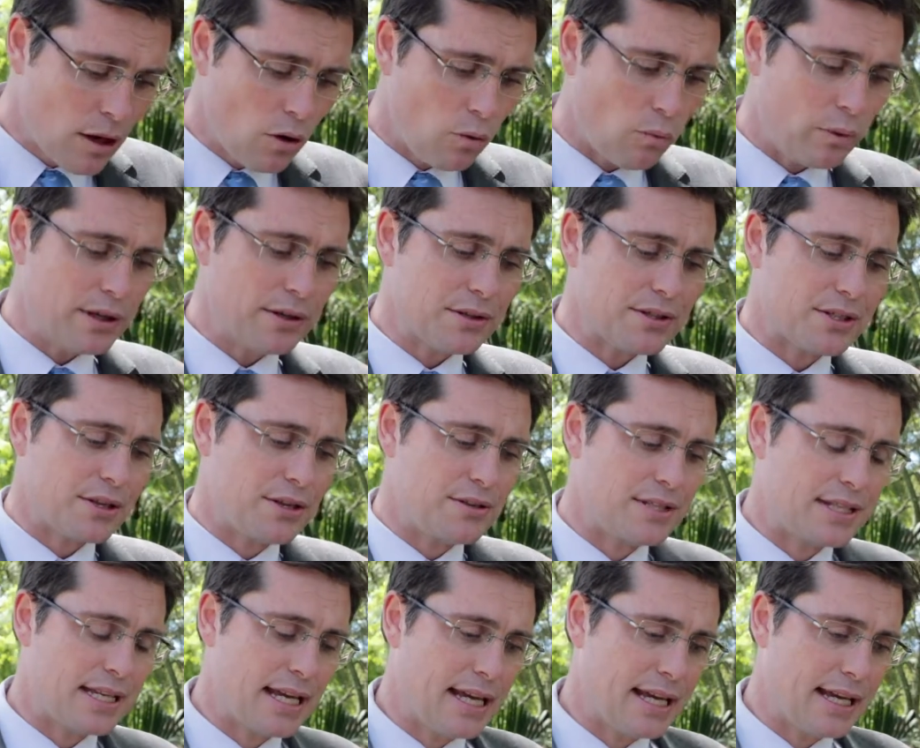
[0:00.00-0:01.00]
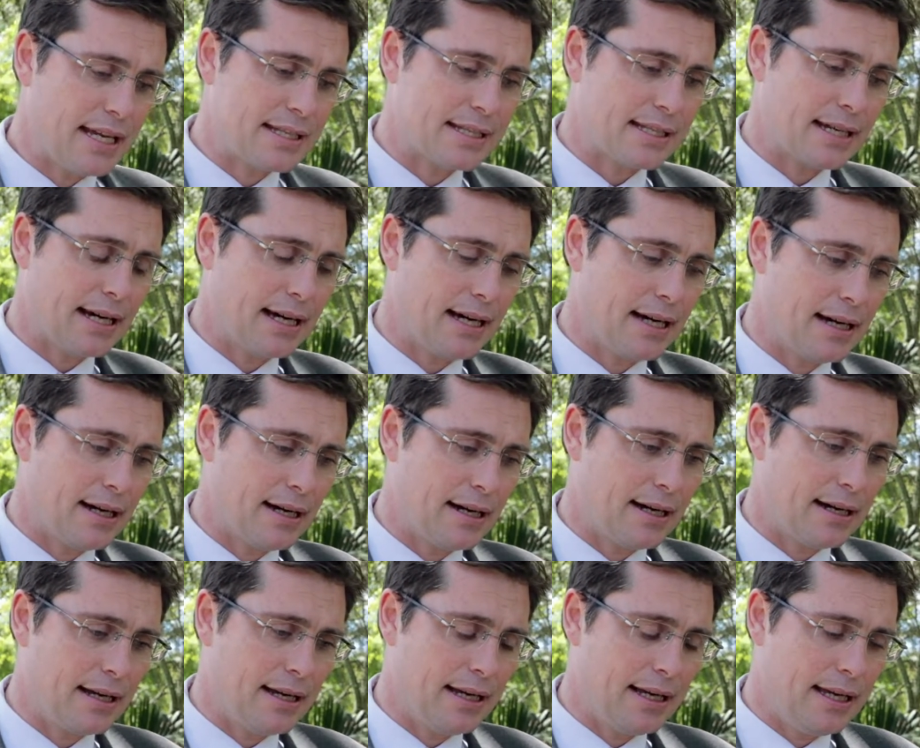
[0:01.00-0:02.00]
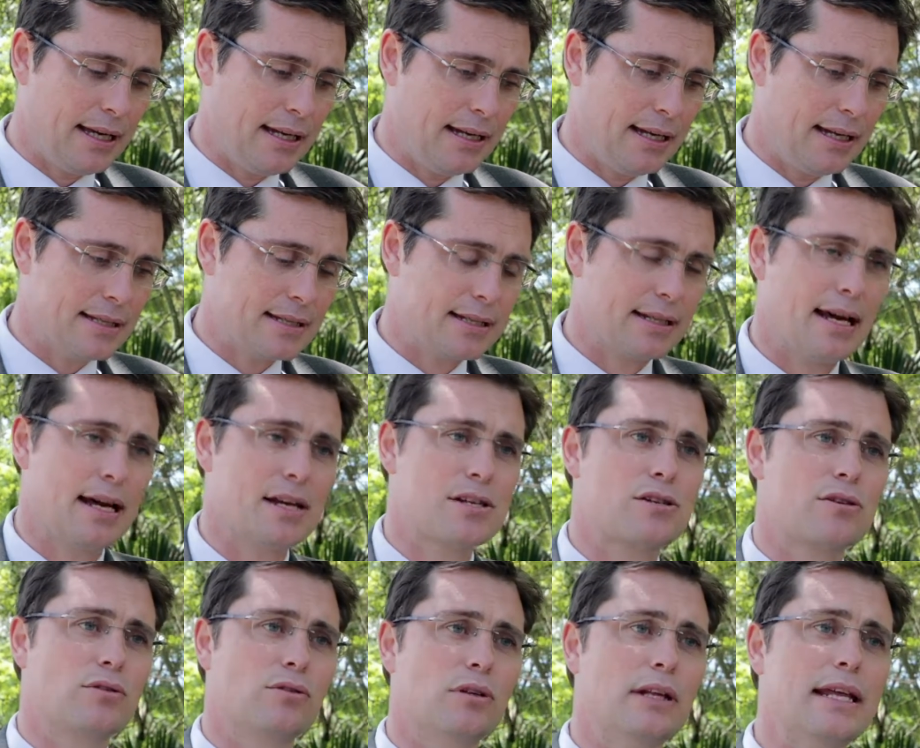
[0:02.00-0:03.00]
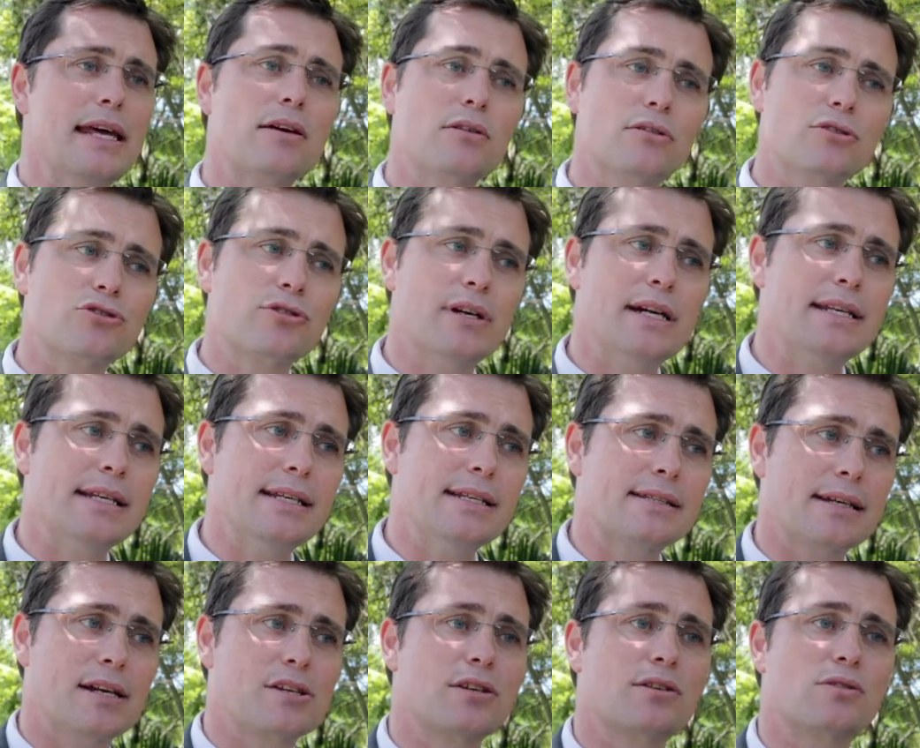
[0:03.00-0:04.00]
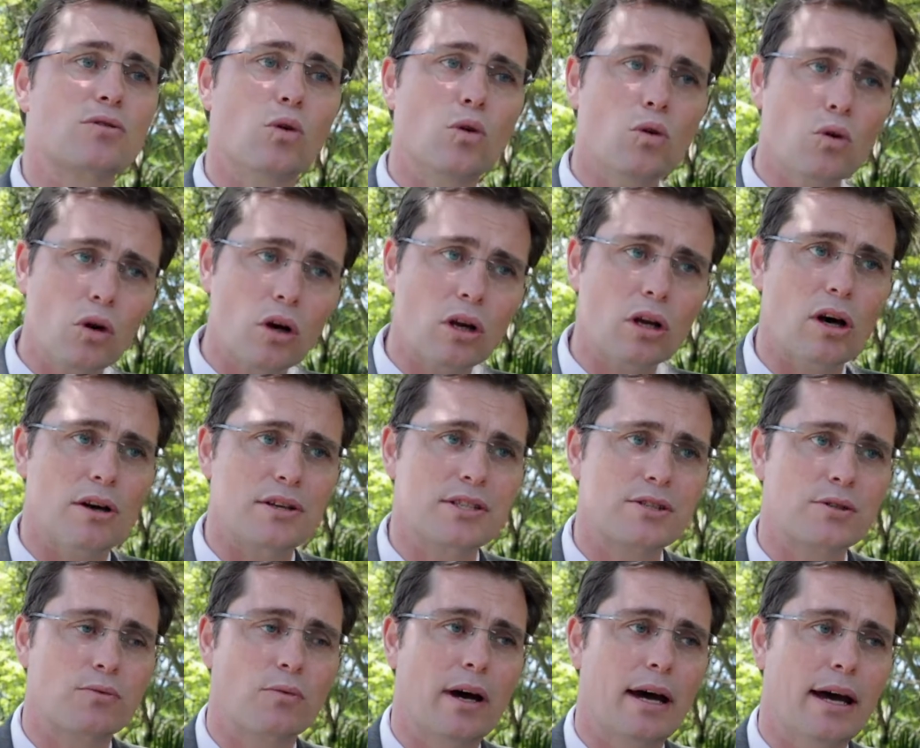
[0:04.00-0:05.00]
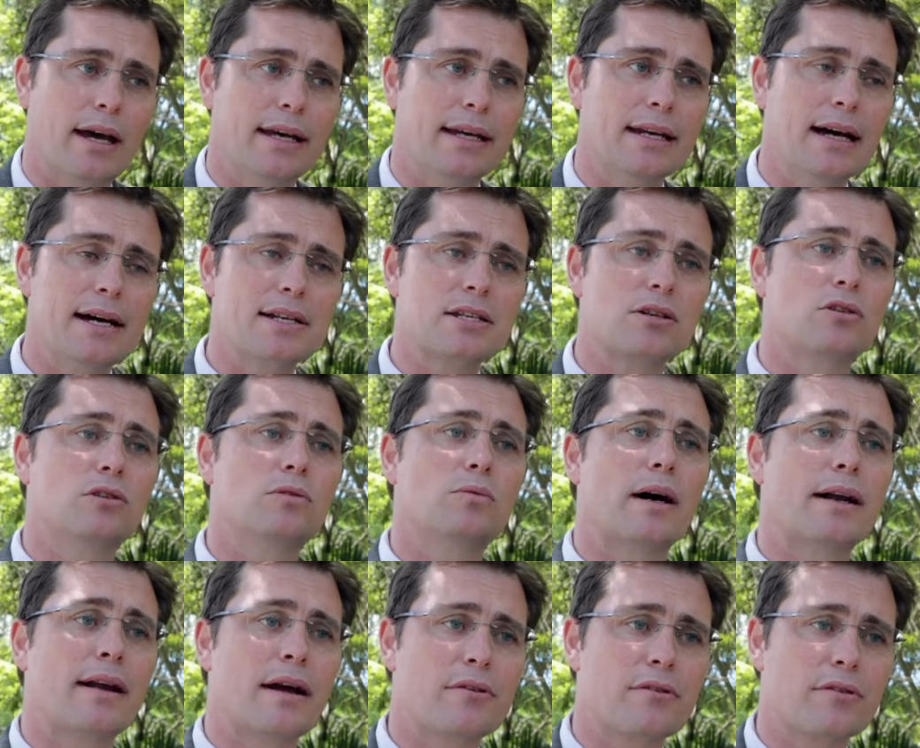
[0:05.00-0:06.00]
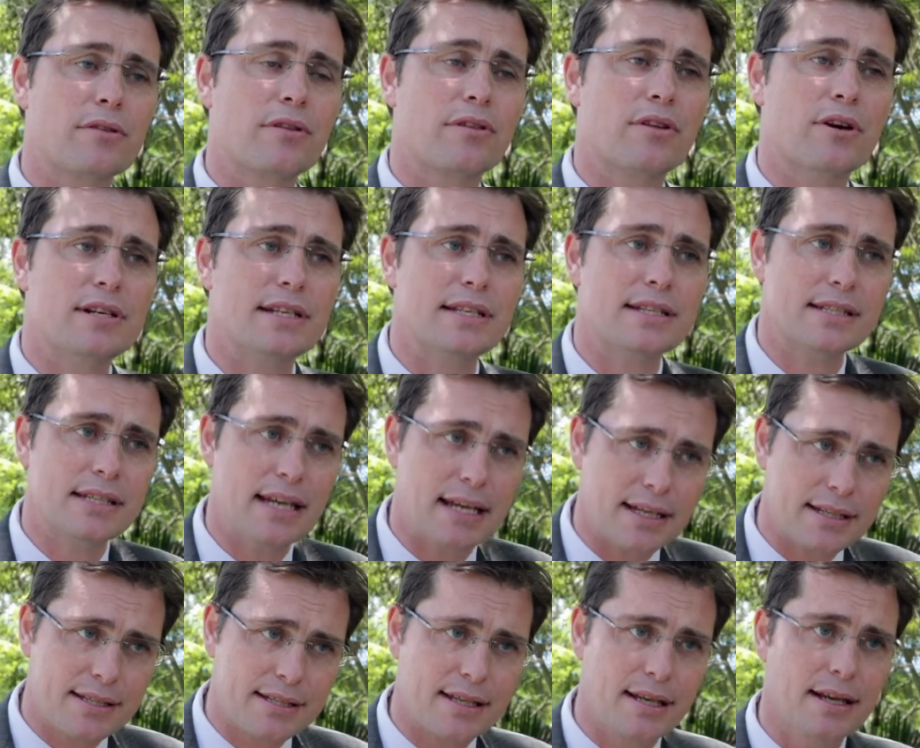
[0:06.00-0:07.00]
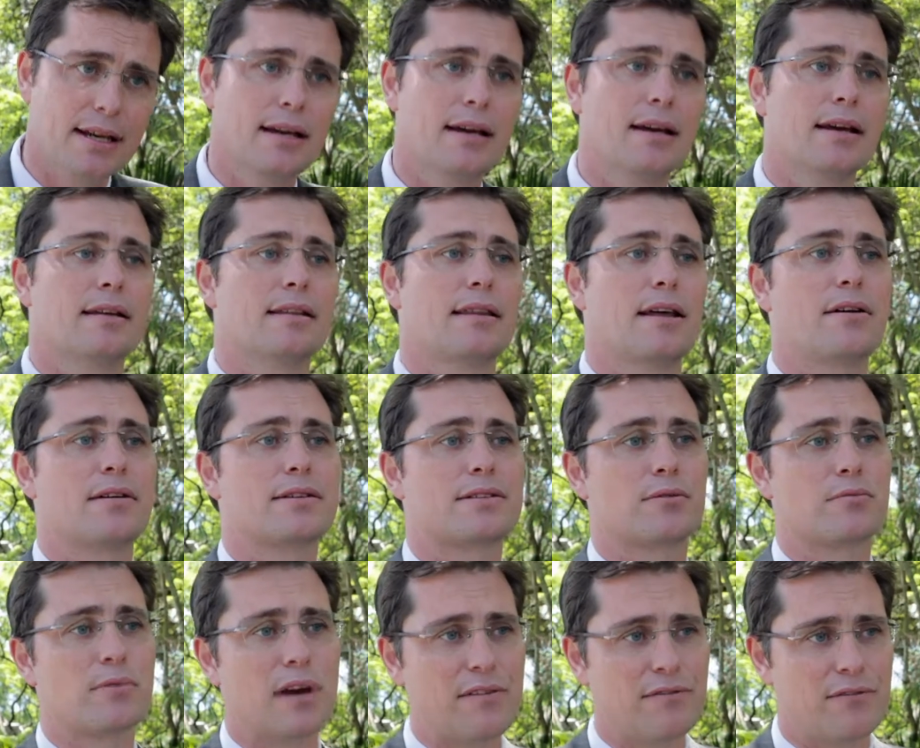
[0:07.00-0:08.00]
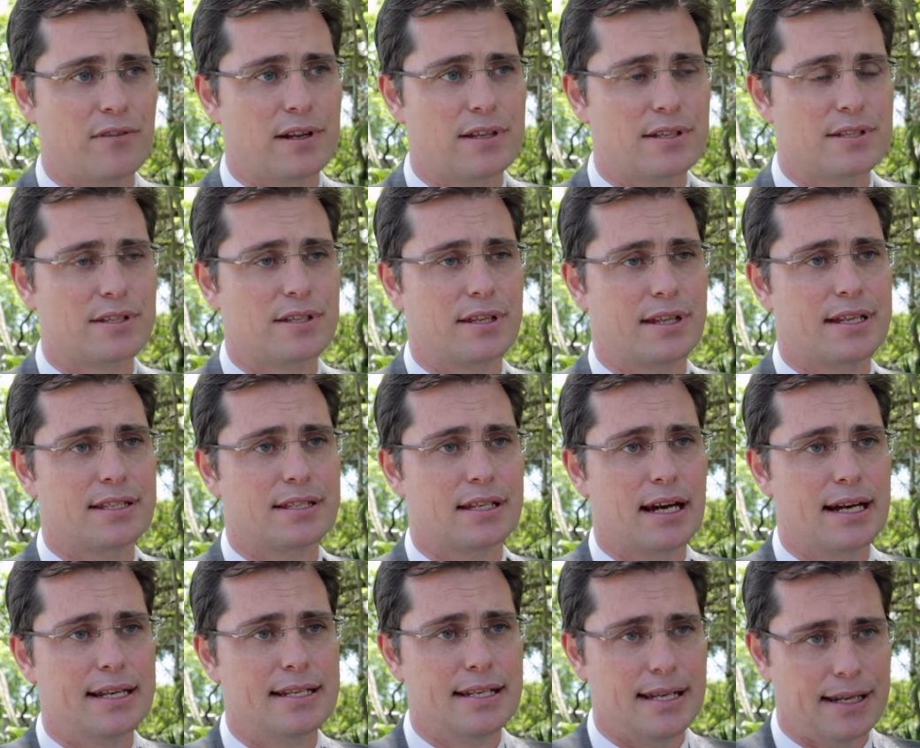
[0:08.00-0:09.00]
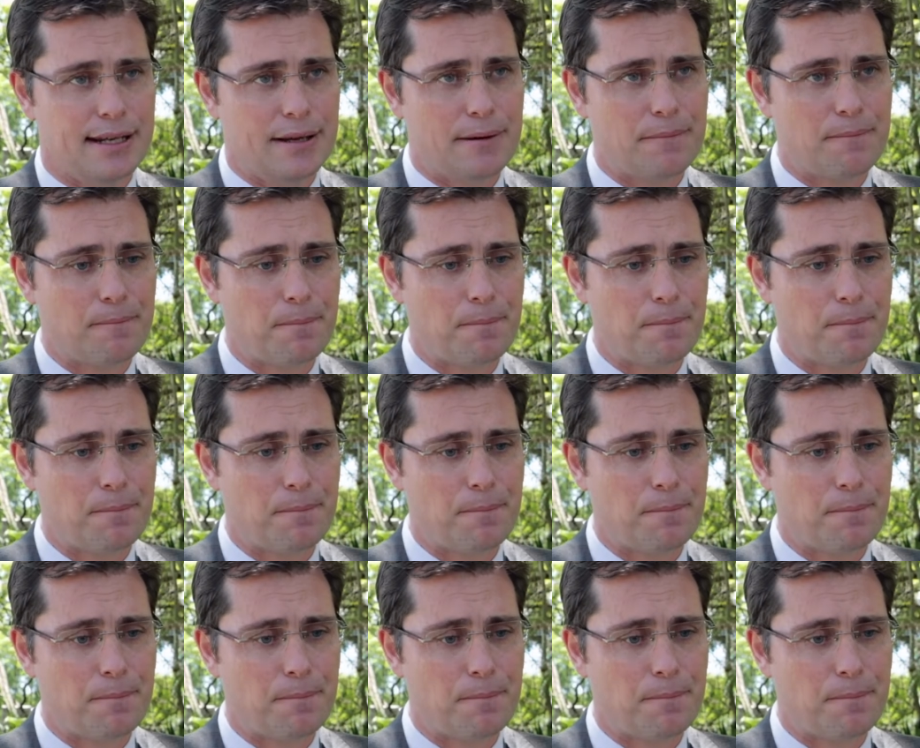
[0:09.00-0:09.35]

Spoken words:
We also see it in international legal treaties such as UNCLOS, where in Article 136 there is a reference to this idea.